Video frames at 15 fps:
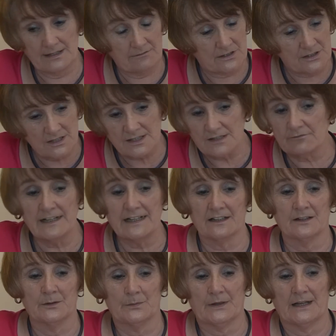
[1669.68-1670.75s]
just a written
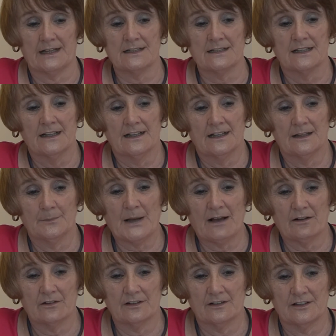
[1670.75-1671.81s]
complaint
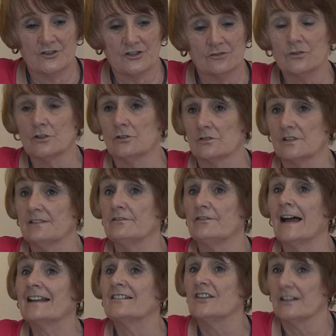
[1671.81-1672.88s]
about the children causing
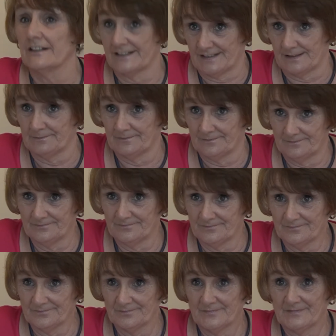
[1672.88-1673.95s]
vandalism.
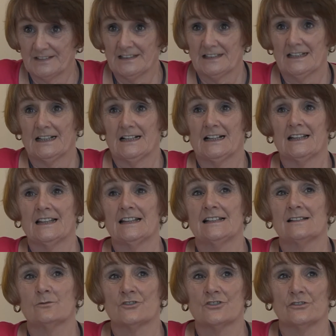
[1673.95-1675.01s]
And
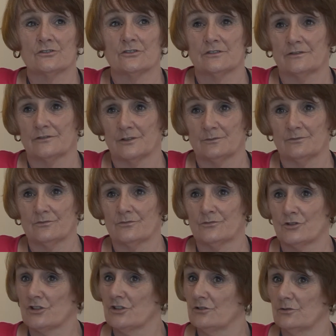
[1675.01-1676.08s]
these were children from
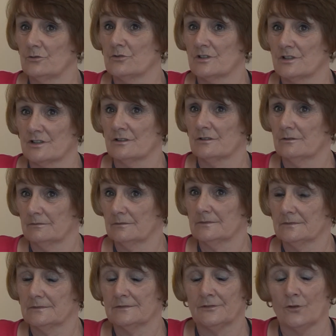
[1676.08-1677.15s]
2 to
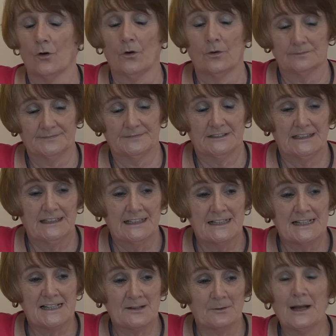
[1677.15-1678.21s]
4.
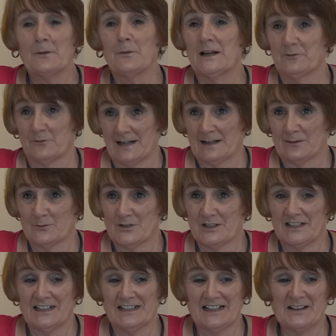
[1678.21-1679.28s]
So I went round,
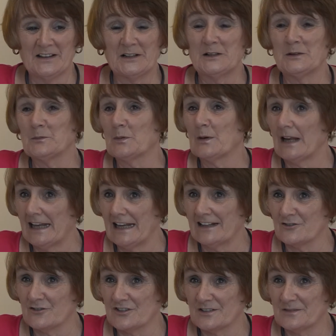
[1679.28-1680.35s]
and the
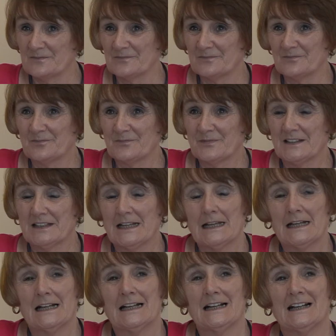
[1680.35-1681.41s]
complaint,
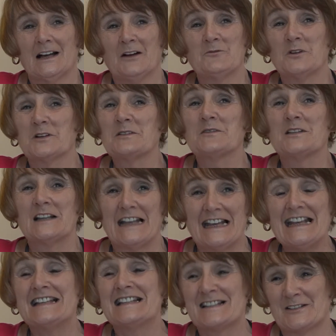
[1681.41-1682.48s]
and one of the
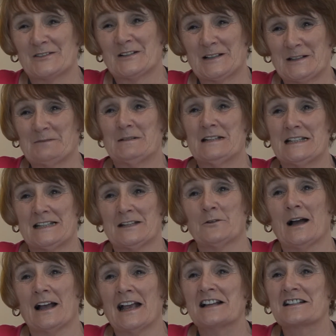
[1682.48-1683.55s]
ladies on the committee, who
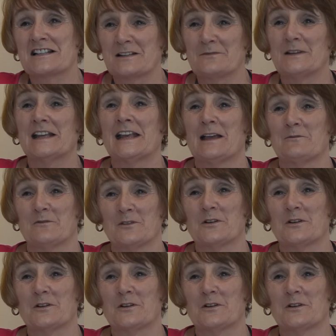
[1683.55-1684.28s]
I actually became